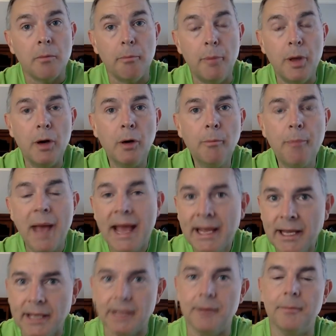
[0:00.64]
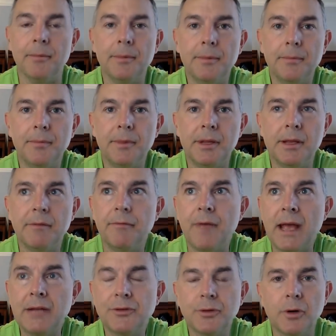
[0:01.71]
Bill Bengen, the
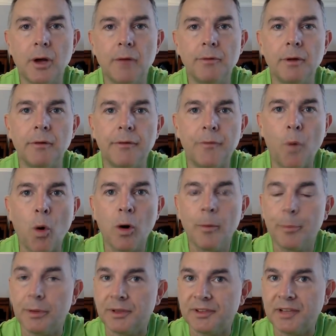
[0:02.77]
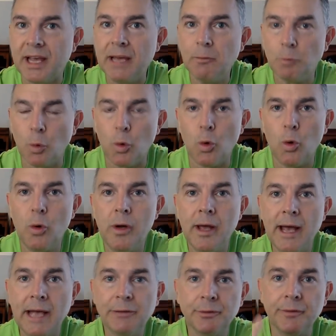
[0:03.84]
inventor of the 4% rule,
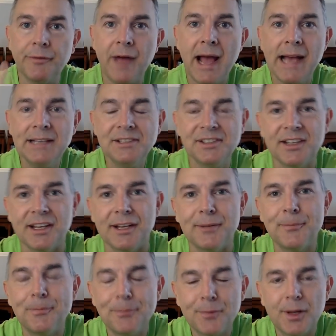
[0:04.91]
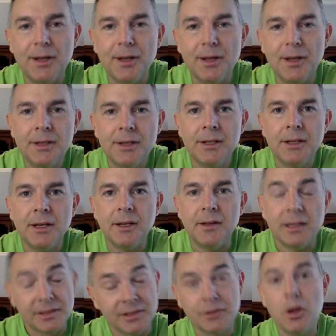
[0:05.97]
has revised it.
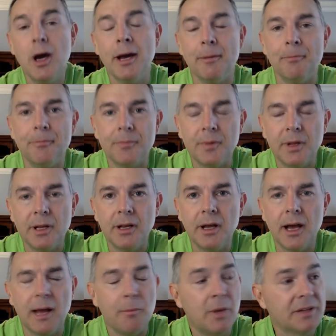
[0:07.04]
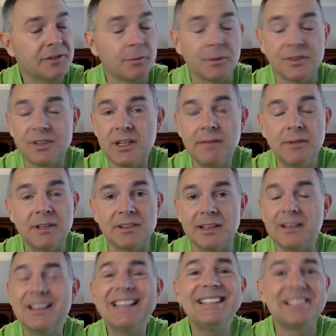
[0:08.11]
This is good. And uh, I must have received this
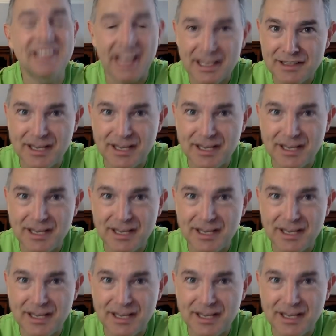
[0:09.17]
at least 10